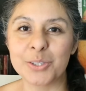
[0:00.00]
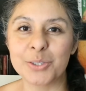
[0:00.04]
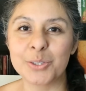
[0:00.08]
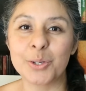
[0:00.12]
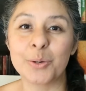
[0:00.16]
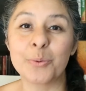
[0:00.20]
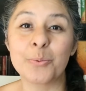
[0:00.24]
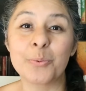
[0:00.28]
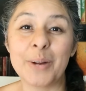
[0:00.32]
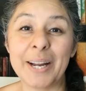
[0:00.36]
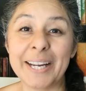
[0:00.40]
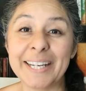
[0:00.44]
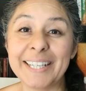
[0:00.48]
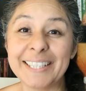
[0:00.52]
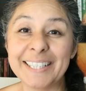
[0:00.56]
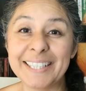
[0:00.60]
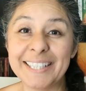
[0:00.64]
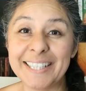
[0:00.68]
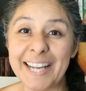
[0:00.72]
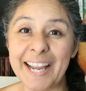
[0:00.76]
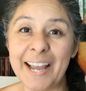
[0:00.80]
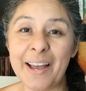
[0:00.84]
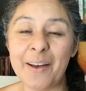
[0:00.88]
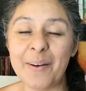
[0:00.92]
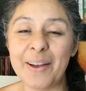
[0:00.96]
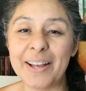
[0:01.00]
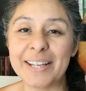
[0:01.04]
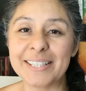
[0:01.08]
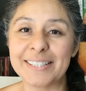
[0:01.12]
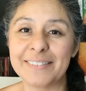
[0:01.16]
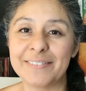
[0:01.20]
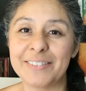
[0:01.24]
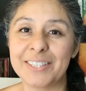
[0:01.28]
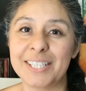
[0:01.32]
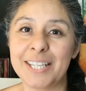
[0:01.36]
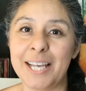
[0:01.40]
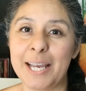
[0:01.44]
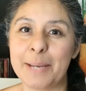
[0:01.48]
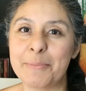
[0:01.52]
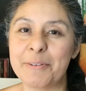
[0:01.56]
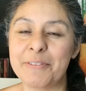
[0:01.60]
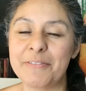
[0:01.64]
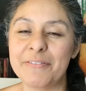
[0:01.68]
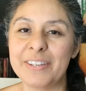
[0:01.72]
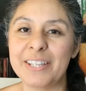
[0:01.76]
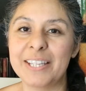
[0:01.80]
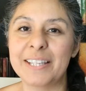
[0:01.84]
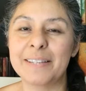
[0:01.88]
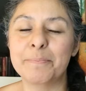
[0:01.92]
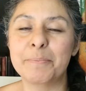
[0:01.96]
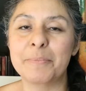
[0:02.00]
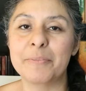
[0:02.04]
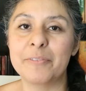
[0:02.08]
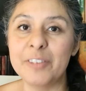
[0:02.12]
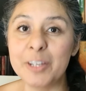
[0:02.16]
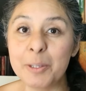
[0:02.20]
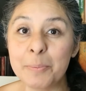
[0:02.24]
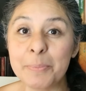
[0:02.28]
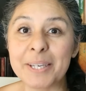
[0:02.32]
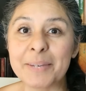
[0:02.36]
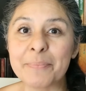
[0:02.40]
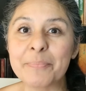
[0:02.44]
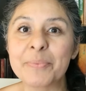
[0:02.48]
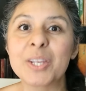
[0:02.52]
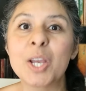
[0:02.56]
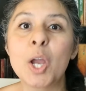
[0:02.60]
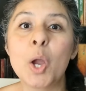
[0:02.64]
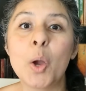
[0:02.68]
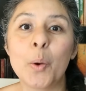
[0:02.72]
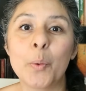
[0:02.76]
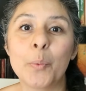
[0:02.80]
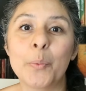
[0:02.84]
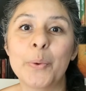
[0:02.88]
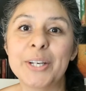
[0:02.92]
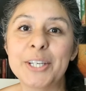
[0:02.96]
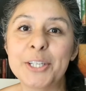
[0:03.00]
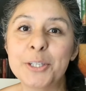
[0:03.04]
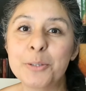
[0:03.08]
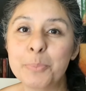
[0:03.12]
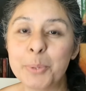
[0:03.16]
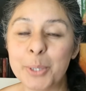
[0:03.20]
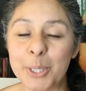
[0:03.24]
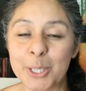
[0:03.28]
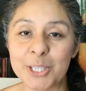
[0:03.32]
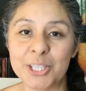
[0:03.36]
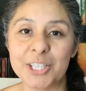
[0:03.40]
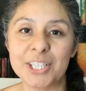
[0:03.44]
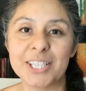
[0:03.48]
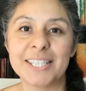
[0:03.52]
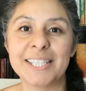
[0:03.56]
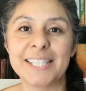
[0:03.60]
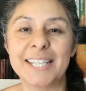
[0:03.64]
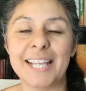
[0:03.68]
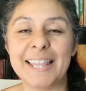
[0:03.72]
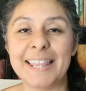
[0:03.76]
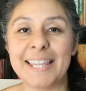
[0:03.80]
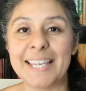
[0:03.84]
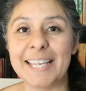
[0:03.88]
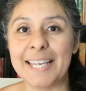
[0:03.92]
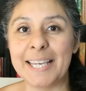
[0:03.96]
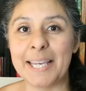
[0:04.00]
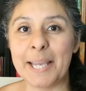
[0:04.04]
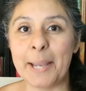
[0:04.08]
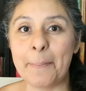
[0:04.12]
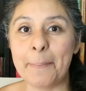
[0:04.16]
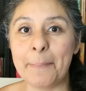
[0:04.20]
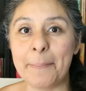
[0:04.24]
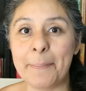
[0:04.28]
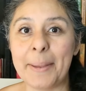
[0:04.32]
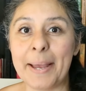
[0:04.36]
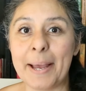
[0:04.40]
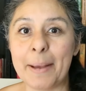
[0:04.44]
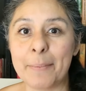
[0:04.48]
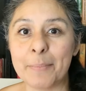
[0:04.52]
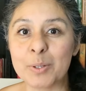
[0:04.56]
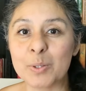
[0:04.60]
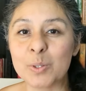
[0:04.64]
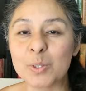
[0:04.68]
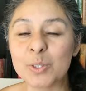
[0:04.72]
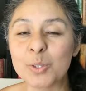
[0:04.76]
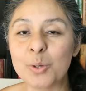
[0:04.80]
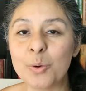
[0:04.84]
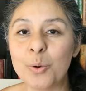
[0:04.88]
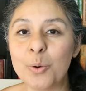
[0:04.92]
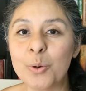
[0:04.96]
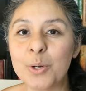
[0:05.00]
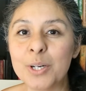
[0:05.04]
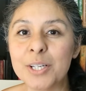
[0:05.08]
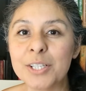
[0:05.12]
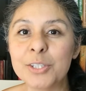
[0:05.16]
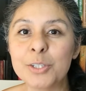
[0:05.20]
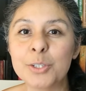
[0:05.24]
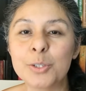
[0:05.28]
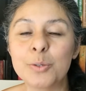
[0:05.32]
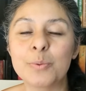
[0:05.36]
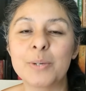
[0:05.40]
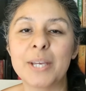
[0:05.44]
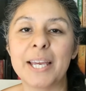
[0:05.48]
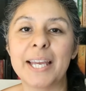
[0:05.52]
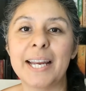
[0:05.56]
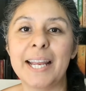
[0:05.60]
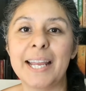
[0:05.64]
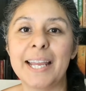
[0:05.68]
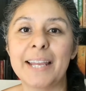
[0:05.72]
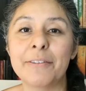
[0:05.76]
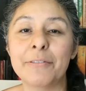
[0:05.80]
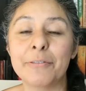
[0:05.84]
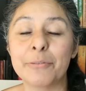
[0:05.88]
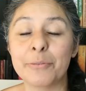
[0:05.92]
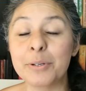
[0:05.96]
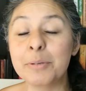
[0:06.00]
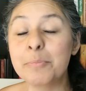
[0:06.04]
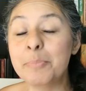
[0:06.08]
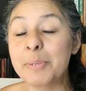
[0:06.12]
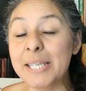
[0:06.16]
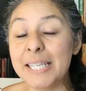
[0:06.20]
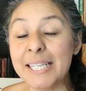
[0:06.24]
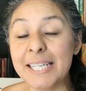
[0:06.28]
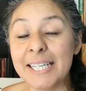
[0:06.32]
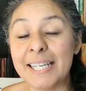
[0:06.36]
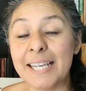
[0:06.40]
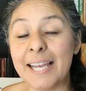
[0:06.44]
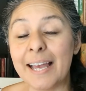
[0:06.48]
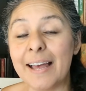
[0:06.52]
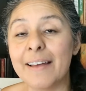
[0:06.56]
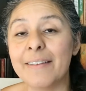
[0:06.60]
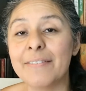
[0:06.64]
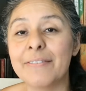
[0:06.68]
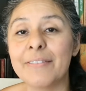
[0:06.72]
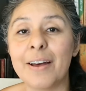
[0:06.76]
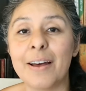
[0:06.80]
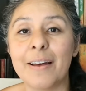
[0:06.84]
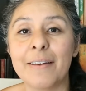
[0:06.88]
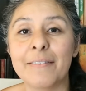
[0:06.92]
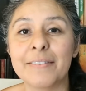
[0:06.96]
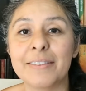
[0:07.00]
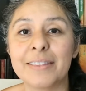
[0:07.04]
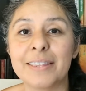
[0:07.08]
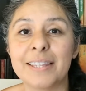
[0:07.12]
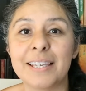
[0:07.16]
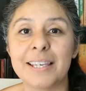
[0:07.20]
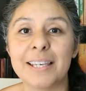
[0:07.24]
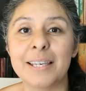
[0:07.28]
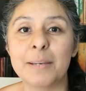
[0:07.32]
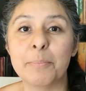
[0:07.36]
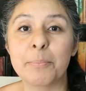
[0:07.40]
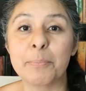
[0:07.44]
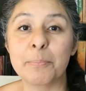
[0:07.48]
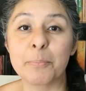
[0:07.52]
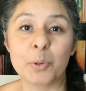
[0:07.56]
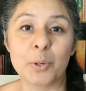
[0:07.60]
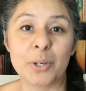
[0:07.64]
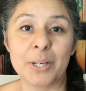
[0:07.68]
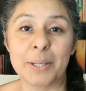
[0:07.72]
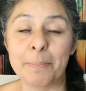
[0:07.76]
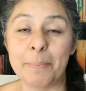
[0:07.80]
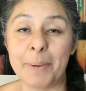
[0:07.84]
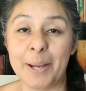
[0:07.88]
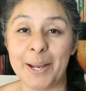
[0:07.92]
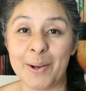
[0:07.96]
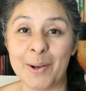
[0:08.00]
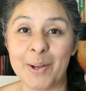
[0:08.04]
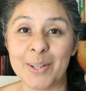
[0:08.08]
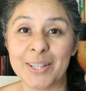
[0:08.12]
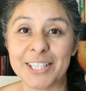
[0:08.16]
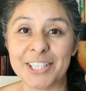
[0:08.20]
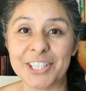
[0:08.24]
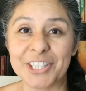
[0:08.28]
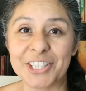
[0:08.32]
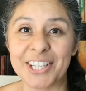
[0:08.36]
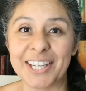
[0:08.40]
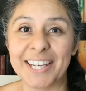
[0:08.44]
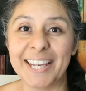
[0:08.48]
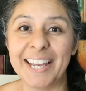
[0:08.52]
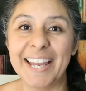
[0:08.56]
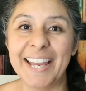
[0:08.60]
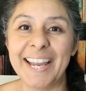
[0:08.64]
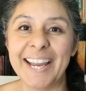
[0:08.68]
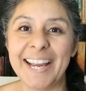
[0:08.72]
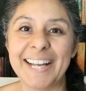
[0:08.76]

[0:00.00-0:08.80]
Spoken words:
So right now, as of the time of filming, when you purchase the mammals course, you get a free PDF of the marine biology.